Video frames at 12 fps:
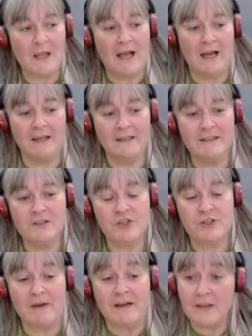and
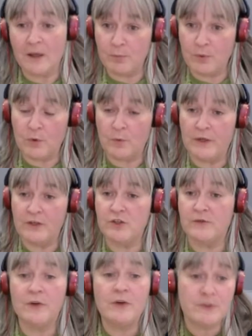she read that book when she
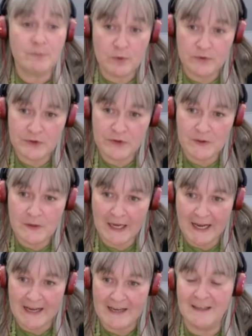first moved to the
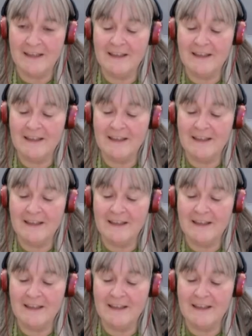UK.